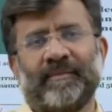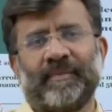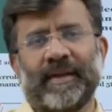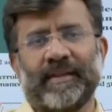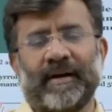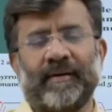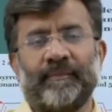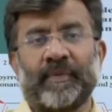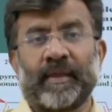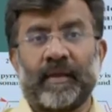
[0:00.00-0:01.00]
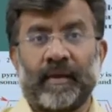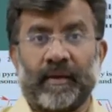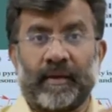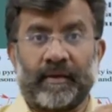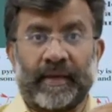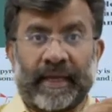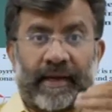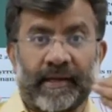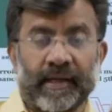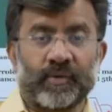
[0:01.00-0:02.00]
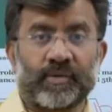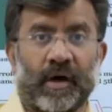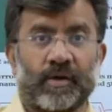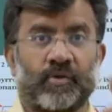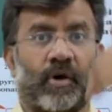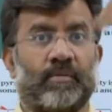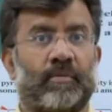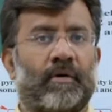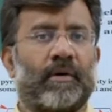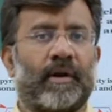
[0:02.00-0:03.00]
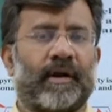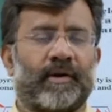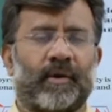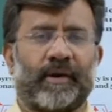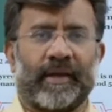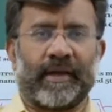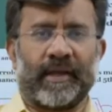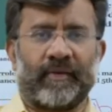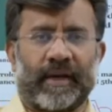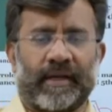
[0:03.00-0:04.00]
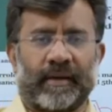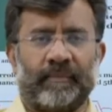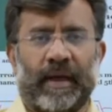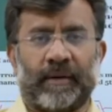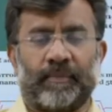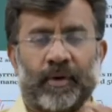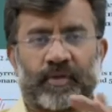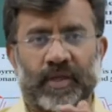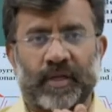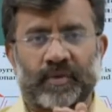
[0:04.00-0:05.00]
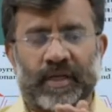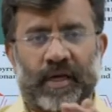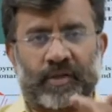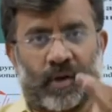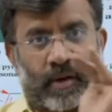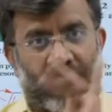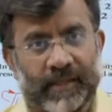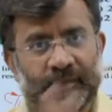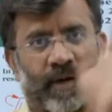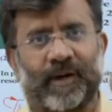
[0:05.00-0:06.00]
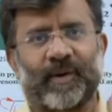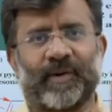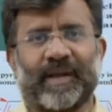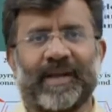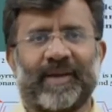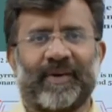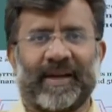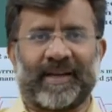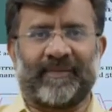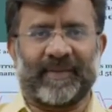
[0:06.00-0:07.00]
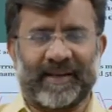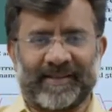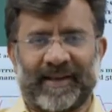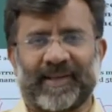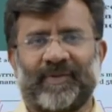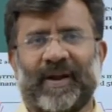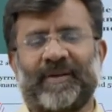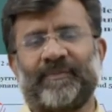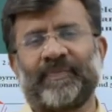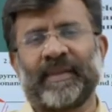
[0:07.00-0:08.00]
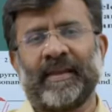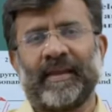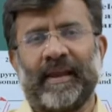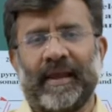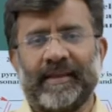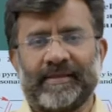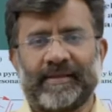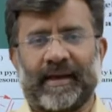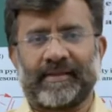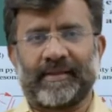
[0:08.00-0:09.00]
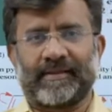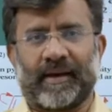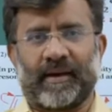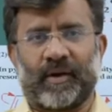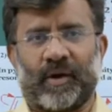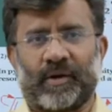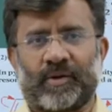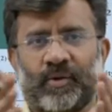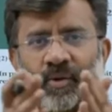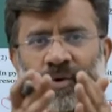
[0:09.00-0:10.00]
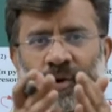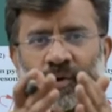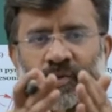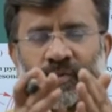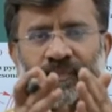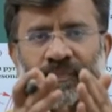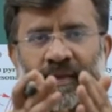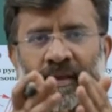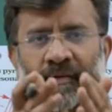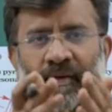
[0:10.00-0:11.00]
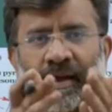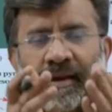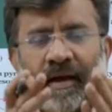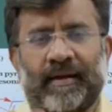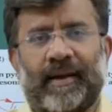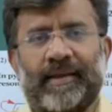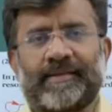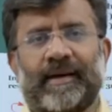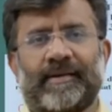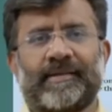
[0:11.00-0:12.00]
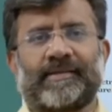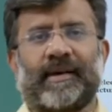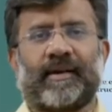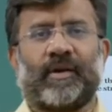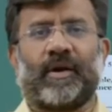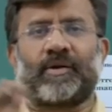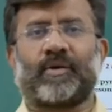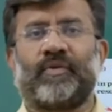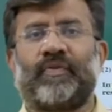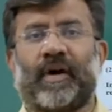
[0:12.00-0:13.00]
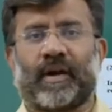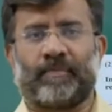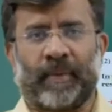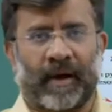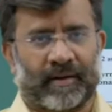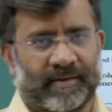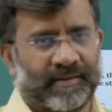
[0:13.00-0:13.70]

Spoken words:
Pinenda, negative charge on more electronegative atom and positive charge on less electronegative atom. That is another one. Like charges are not too close, while unlike charges are not too far apart.